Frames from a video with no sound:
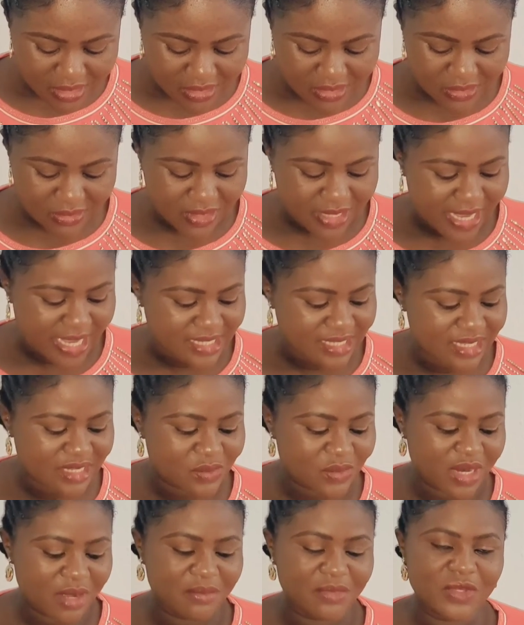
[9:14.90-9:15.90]
So guys,
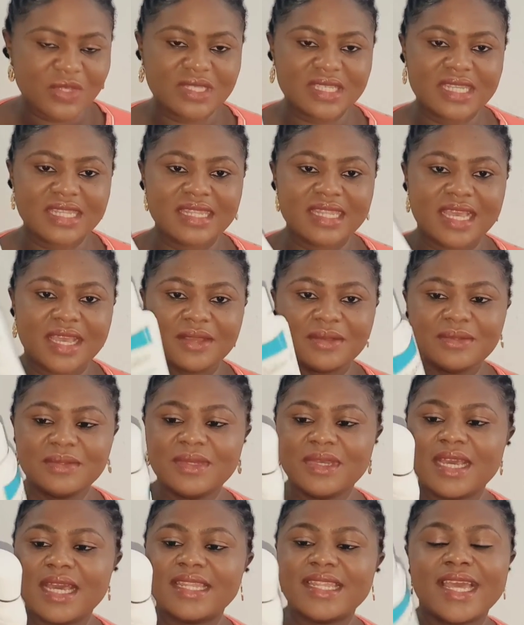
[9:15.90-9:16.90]
this is what I'm using now,
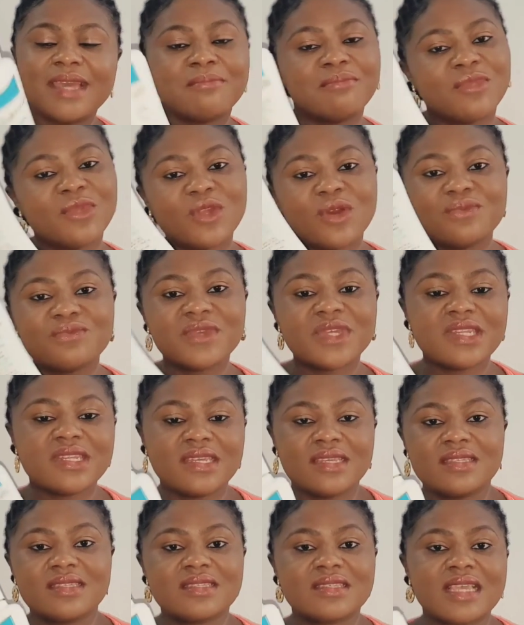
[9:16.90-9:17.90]
and I'm loving
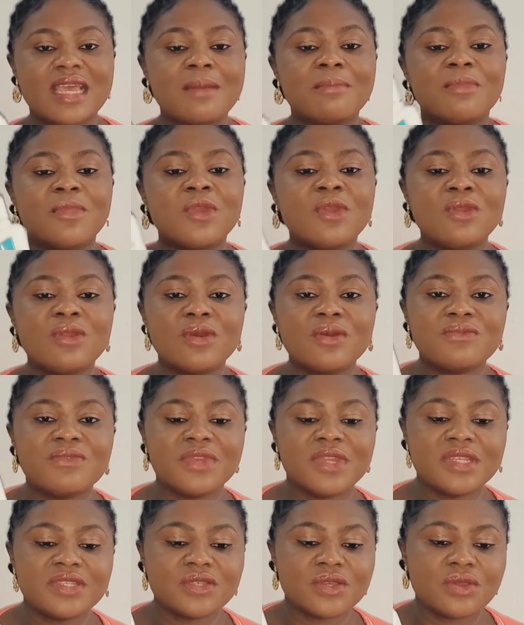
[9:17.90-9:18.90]
it. I'm
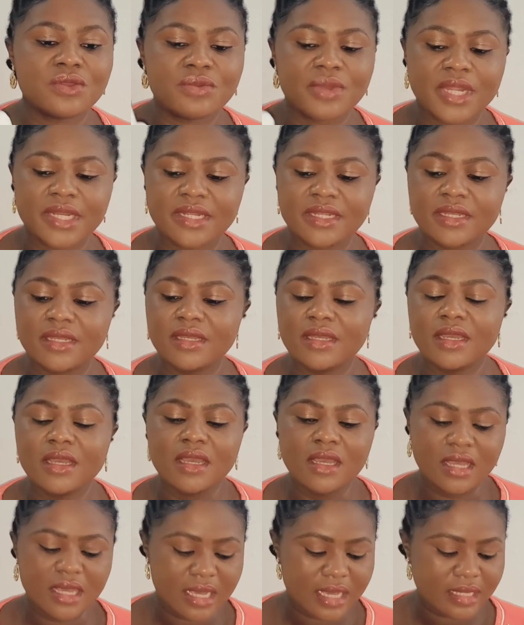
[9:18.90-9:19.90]
loving it already.
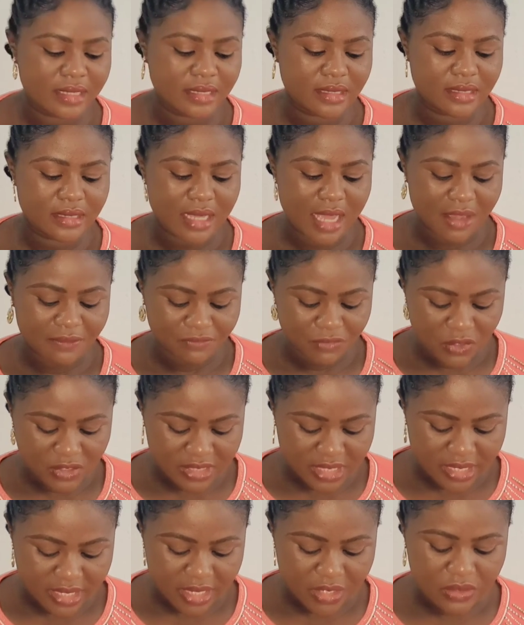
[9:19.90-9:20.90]
And I've not
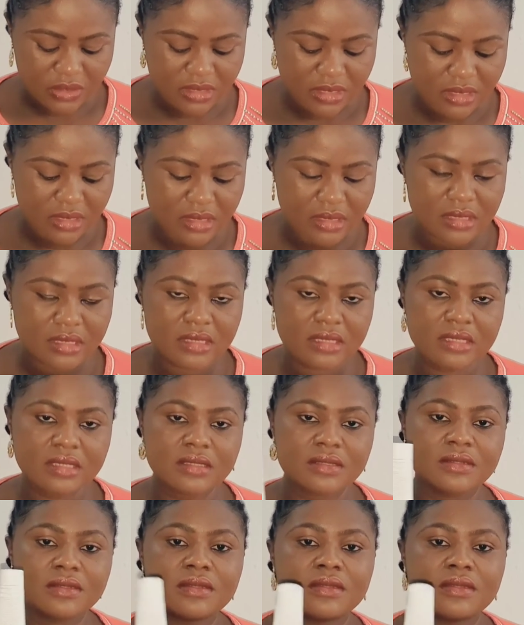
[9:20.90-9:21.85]
started using this